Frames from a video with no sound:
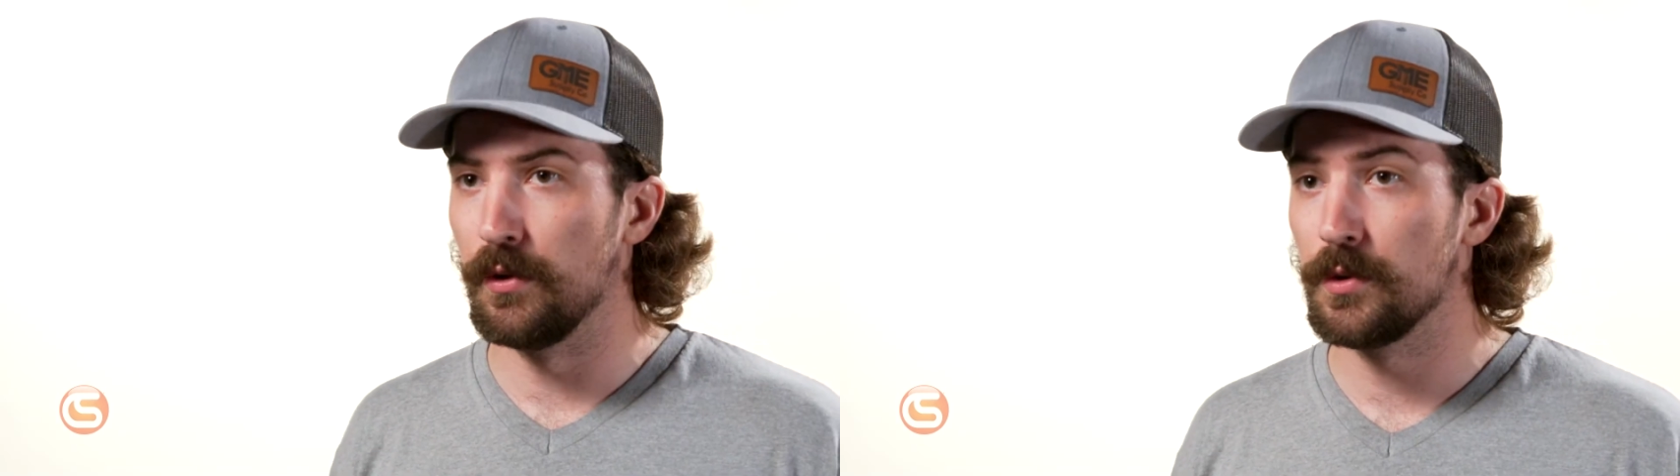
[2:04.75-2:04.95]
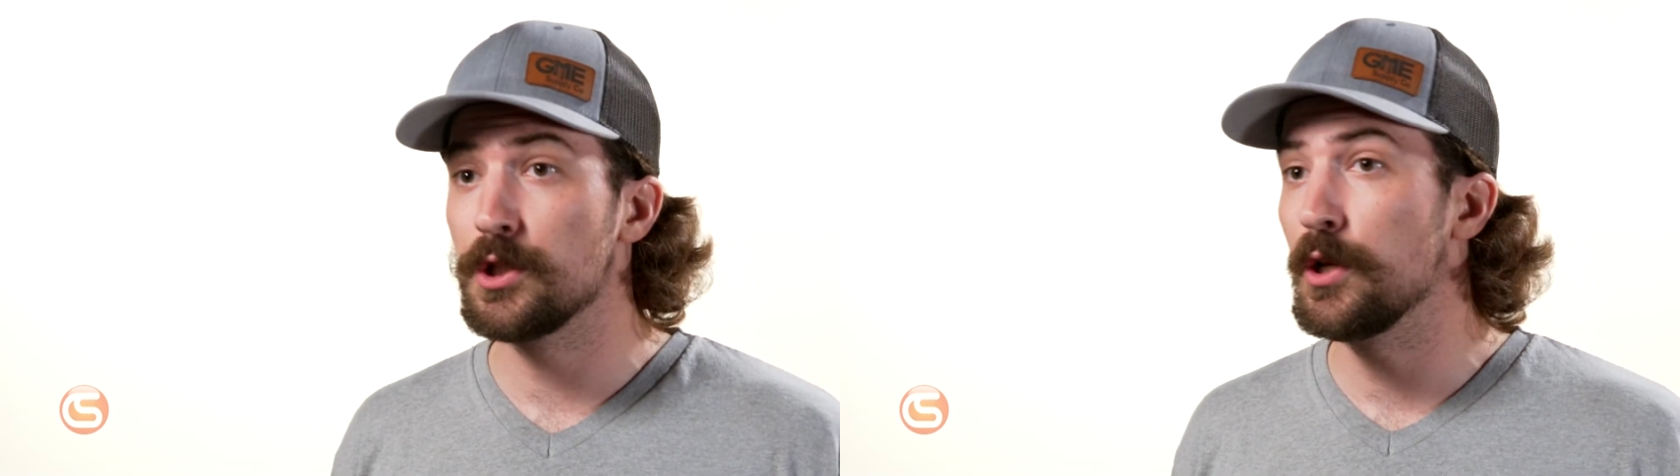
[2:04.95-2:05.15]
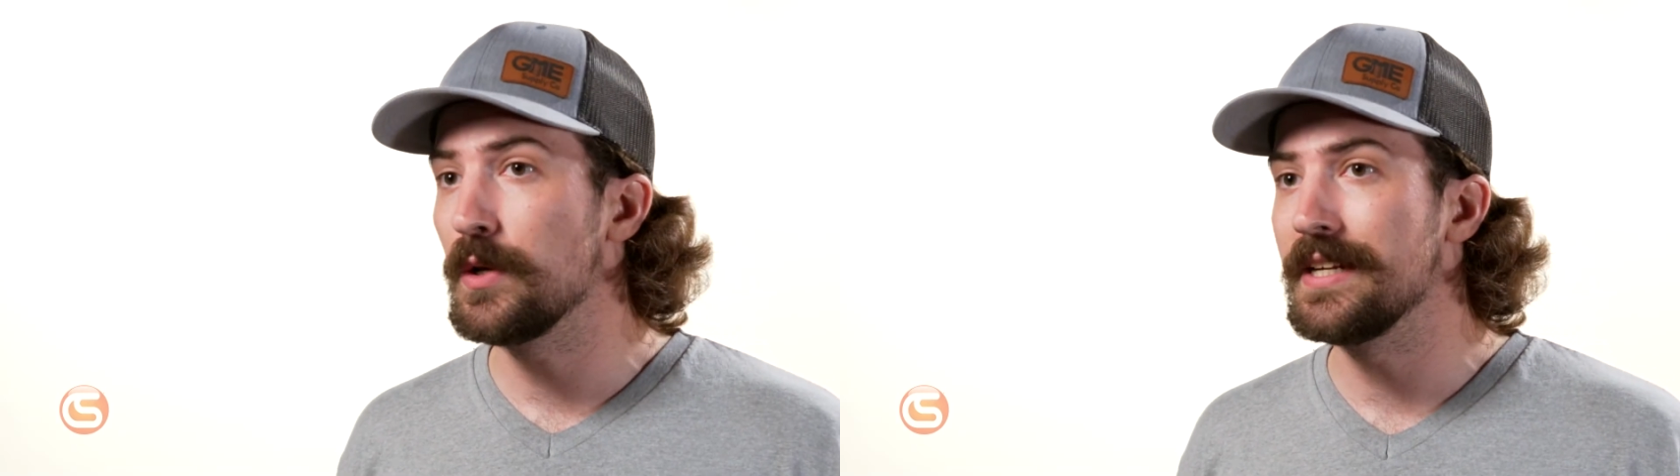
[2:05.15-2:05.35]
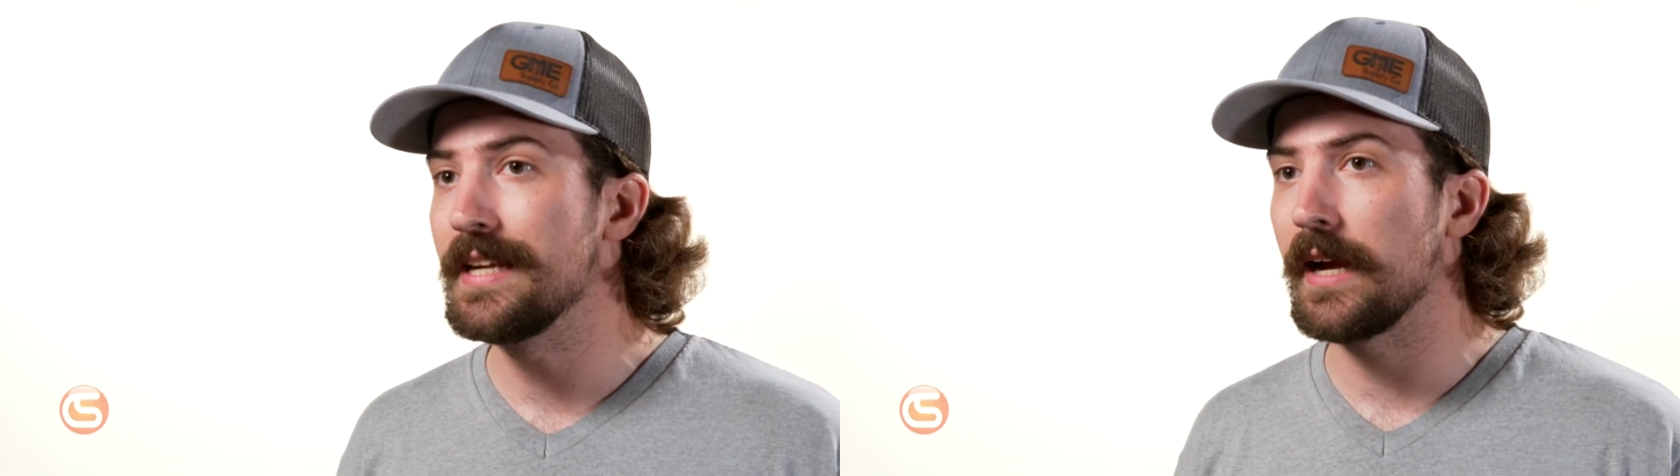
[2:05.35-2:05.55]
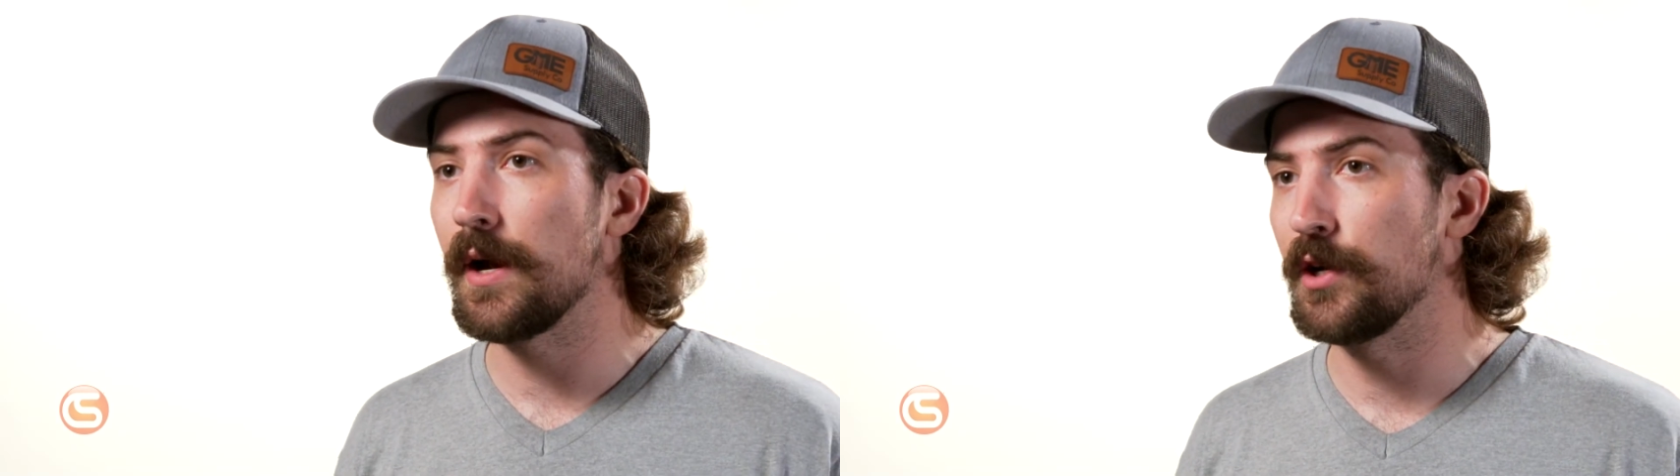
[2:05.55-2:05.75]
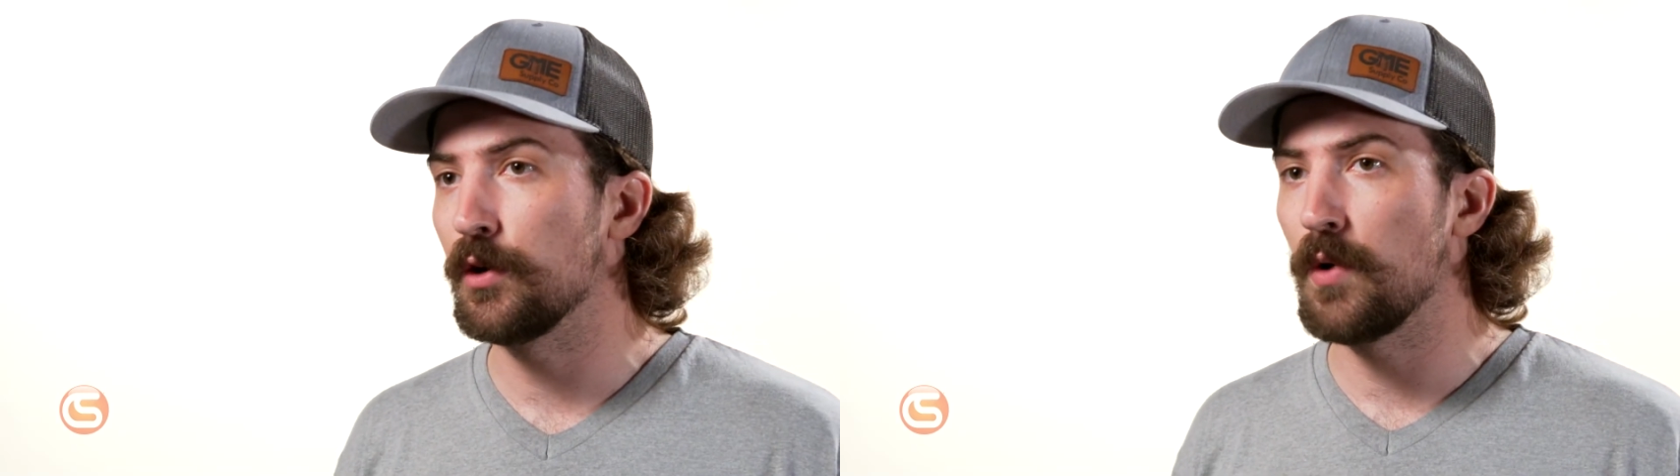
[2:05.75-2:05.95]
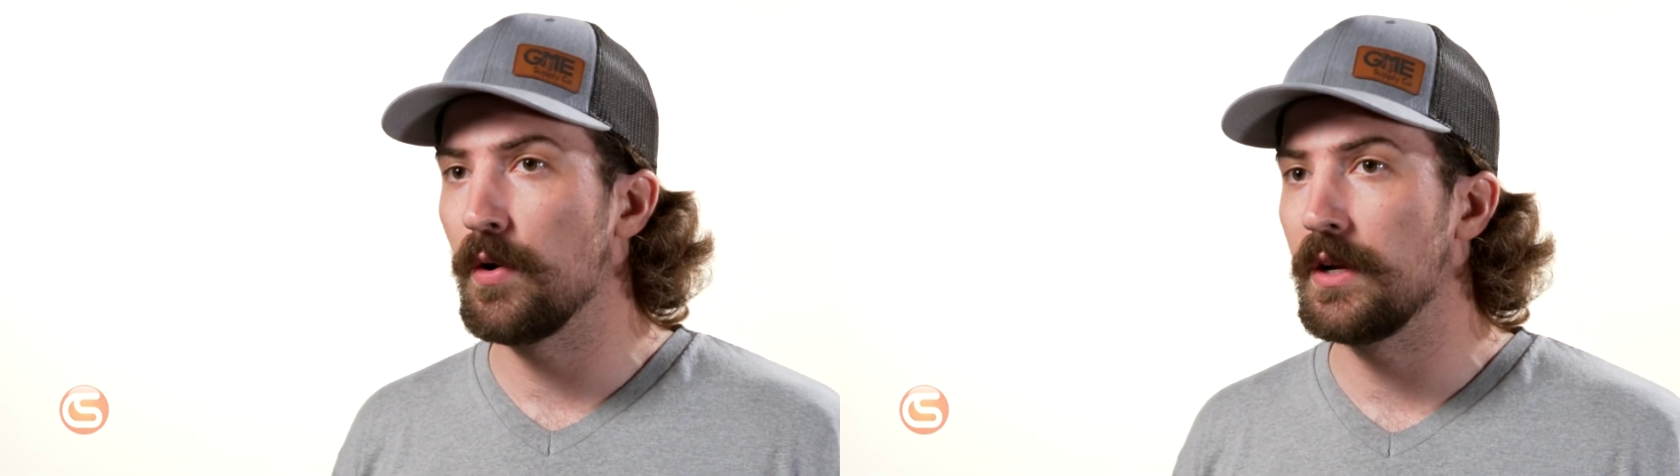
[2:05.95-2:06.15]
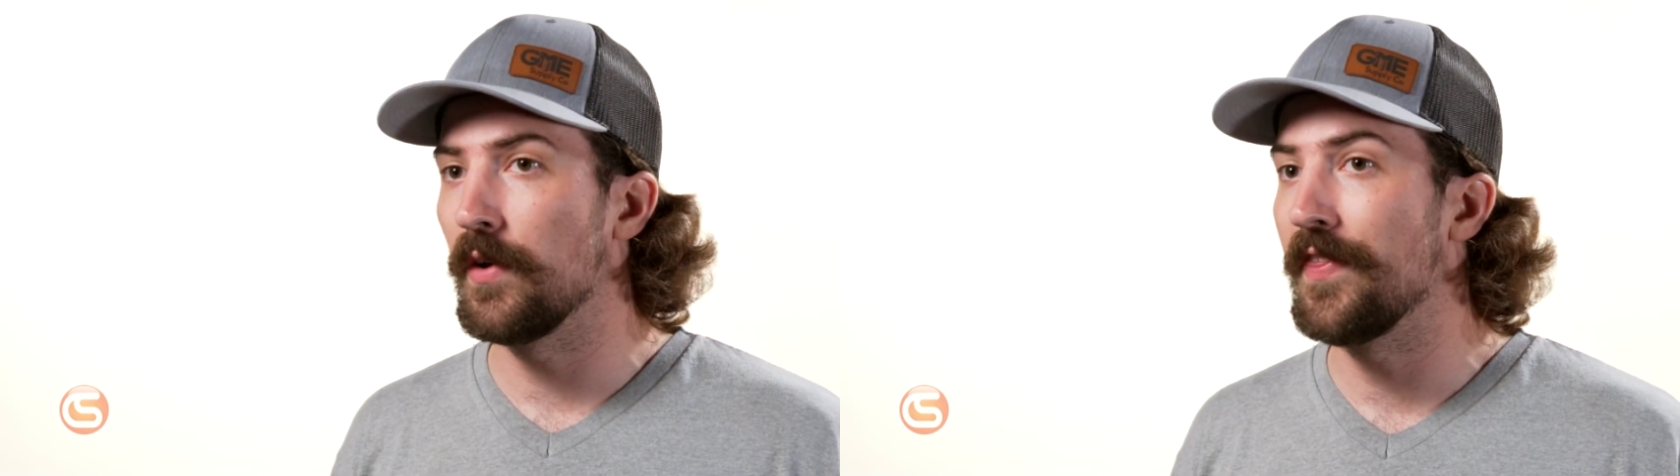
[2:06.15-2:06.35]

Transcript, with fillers: so you can deck out your Ronin with